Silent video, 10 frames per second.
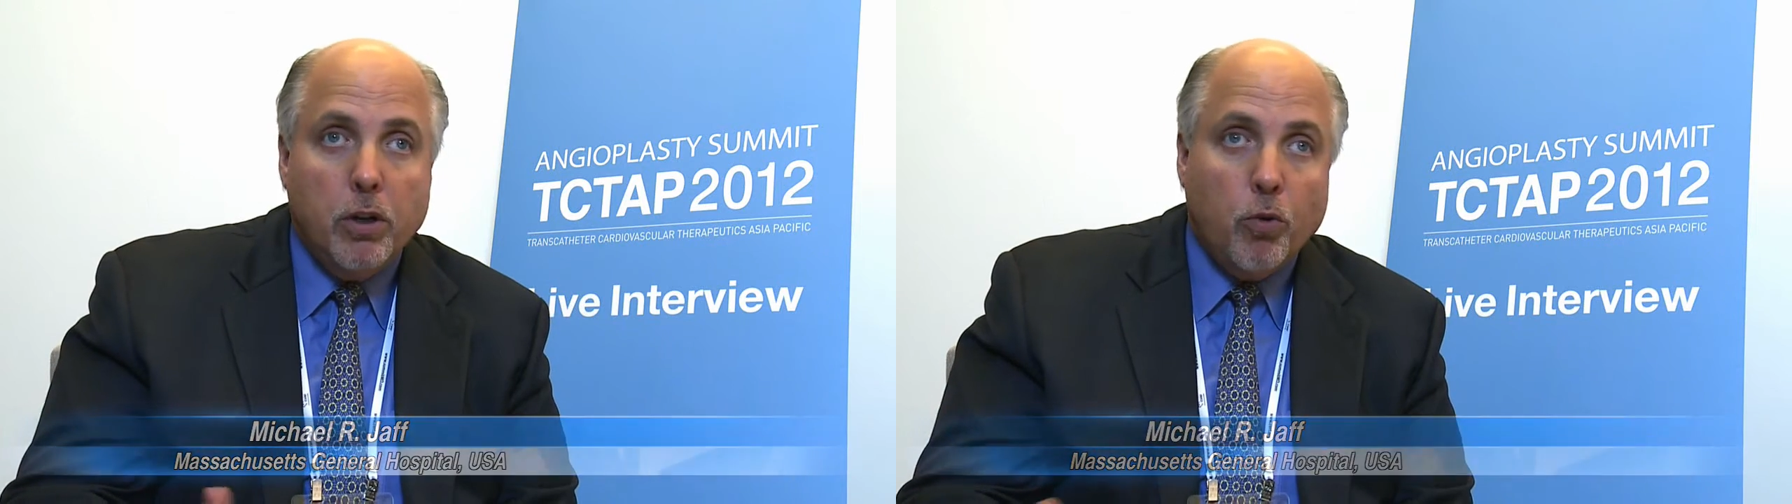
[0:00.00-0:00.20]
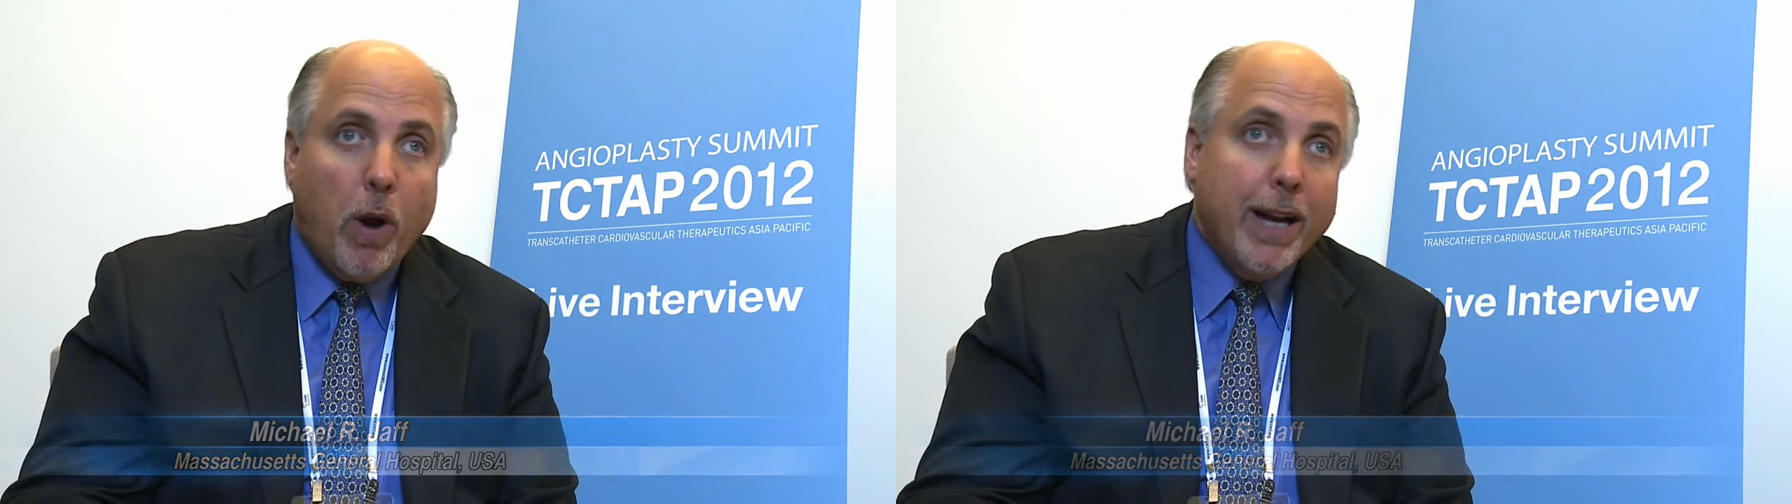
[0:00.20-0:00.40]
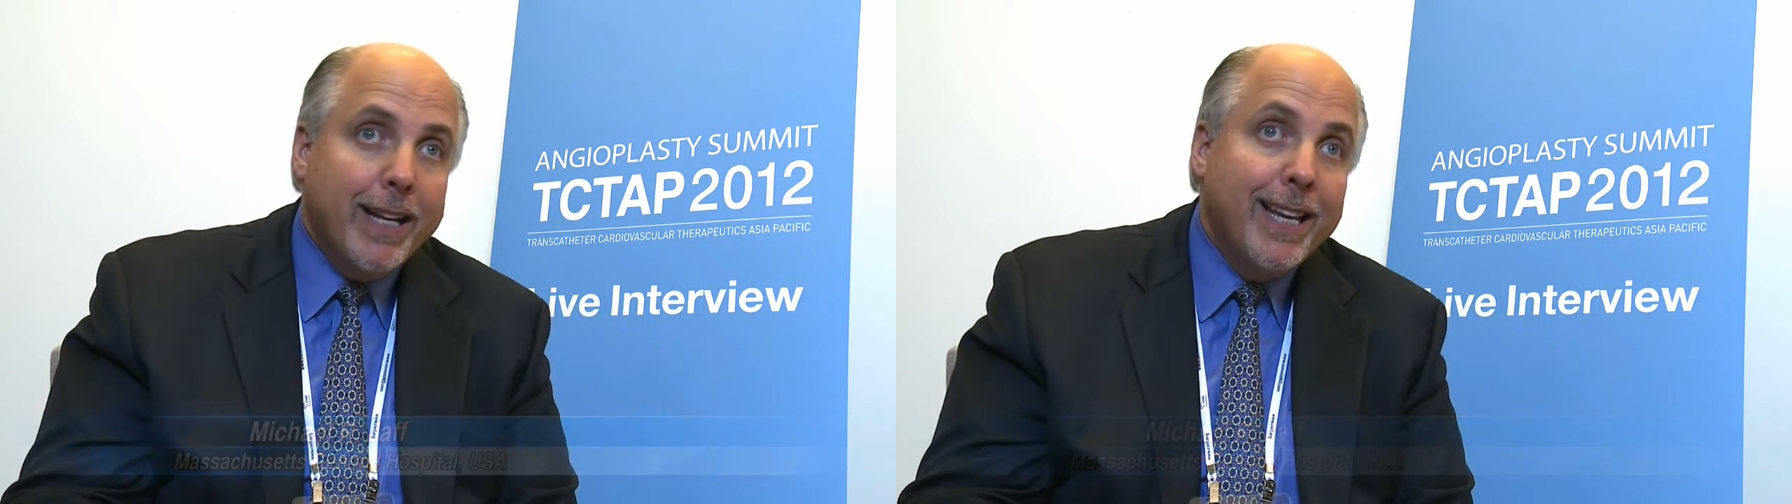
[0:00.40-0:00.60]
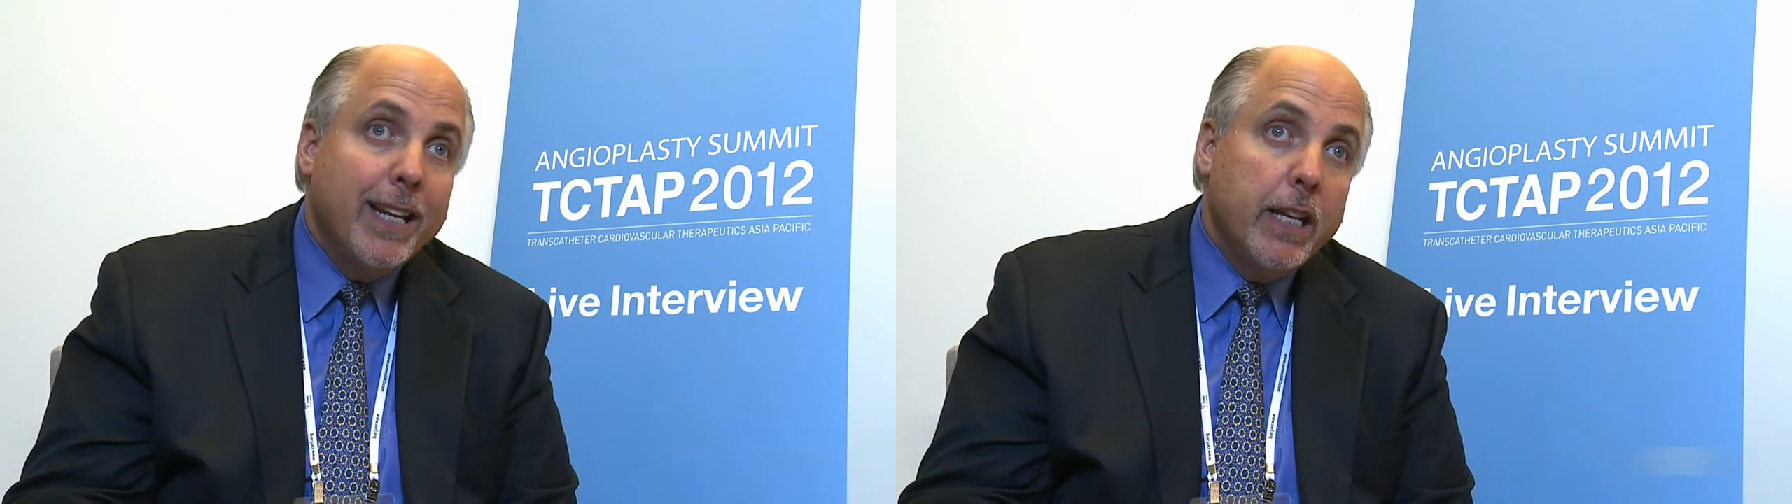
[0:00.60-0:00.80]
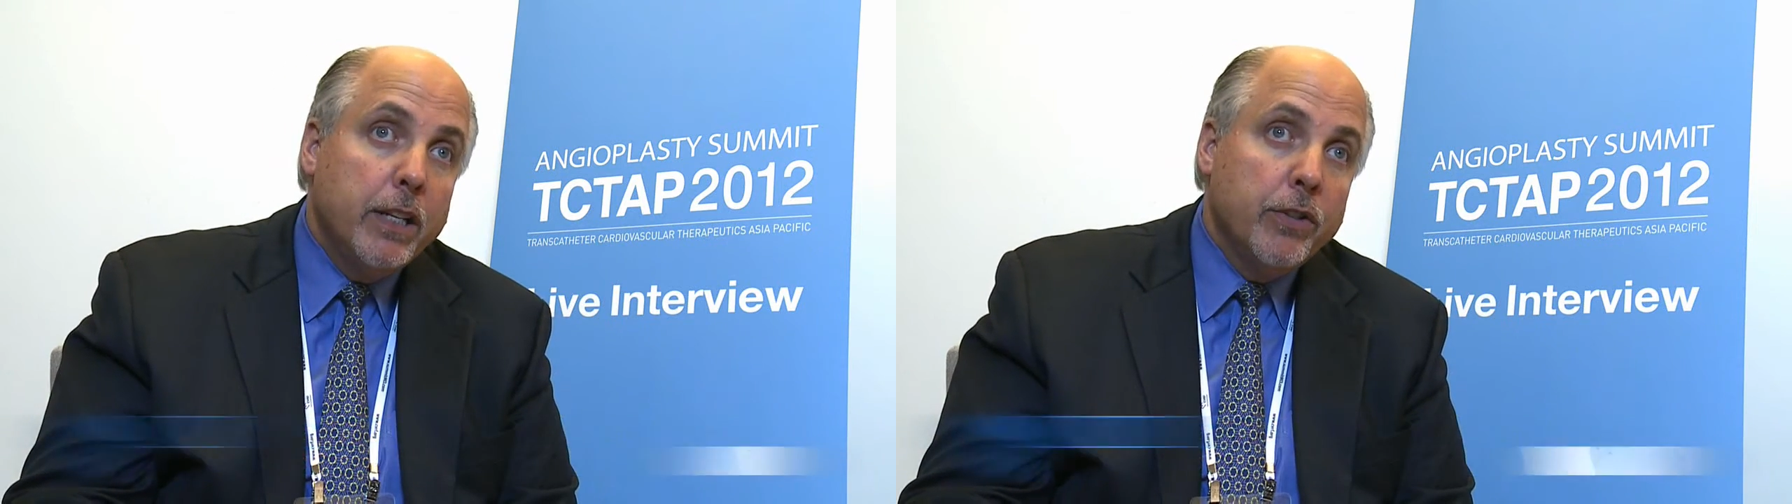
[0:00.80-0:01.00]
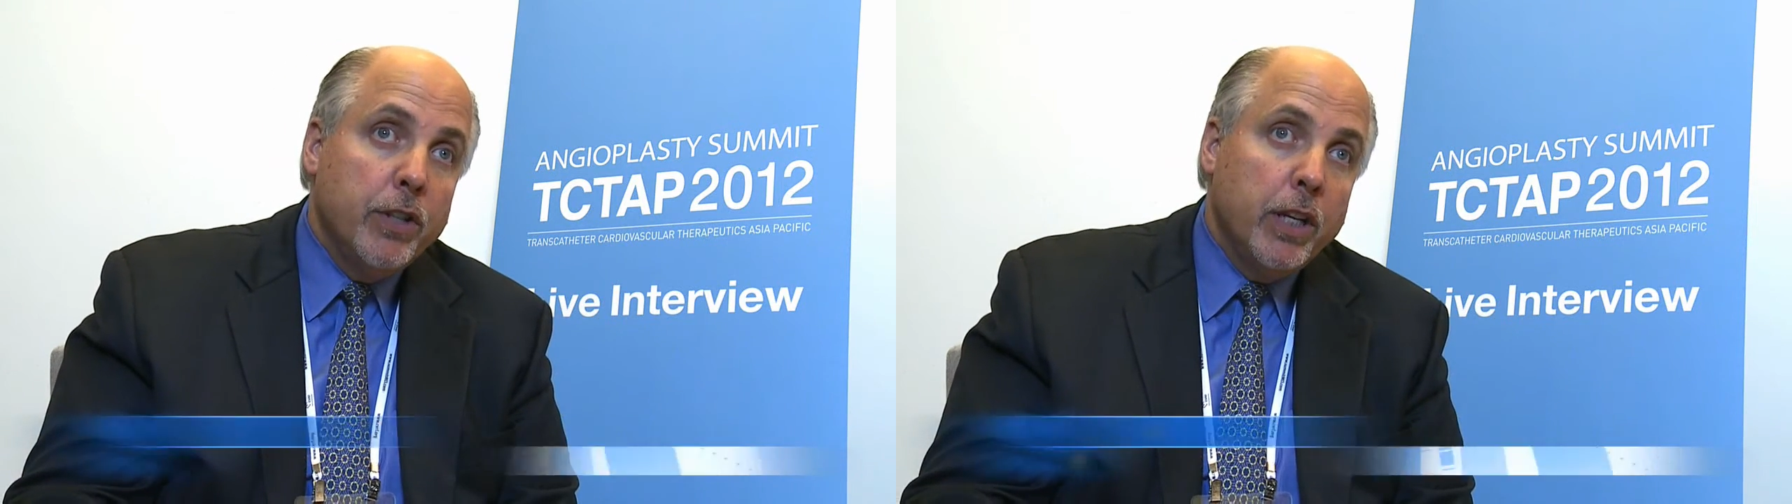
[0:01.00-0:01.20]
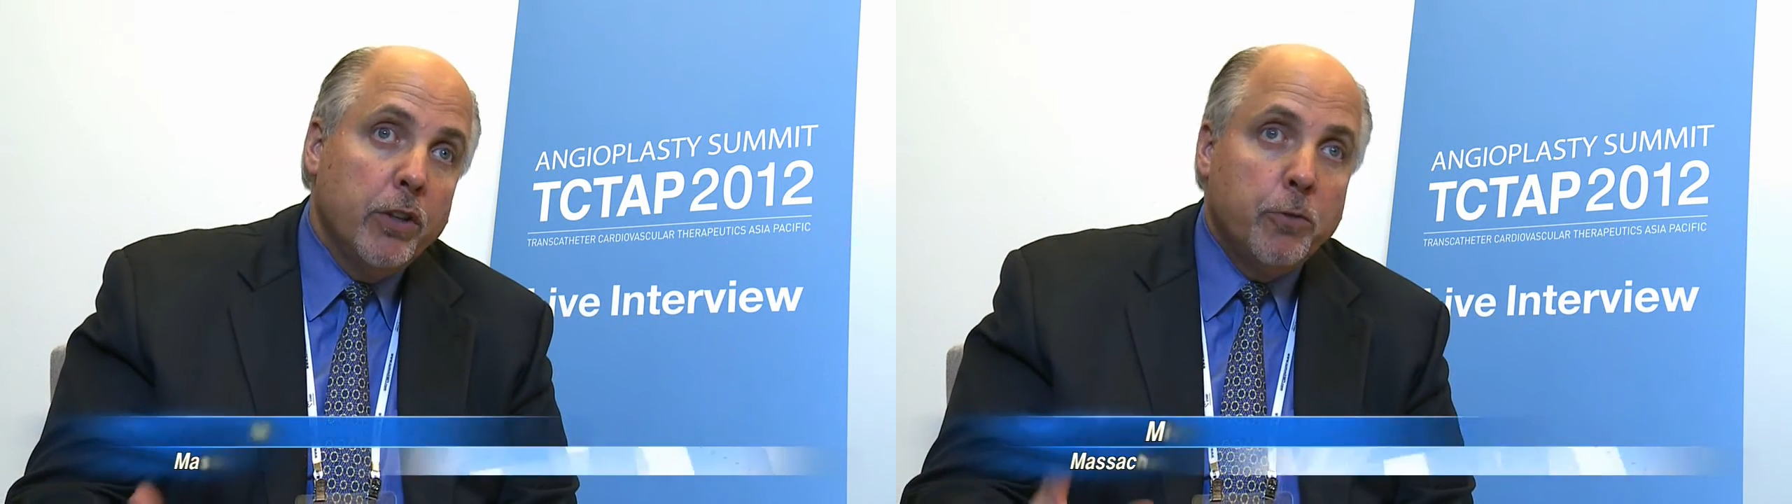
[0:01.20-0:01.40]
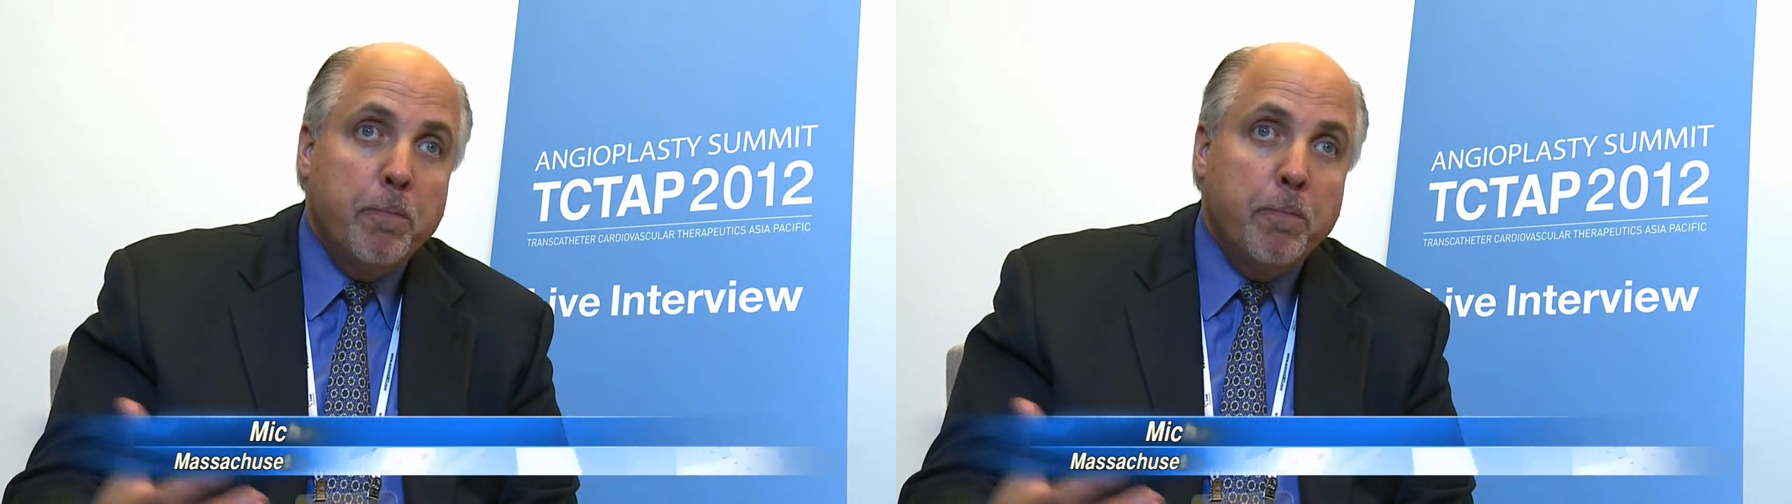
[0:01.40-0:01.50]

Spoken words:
chronic kidney disease,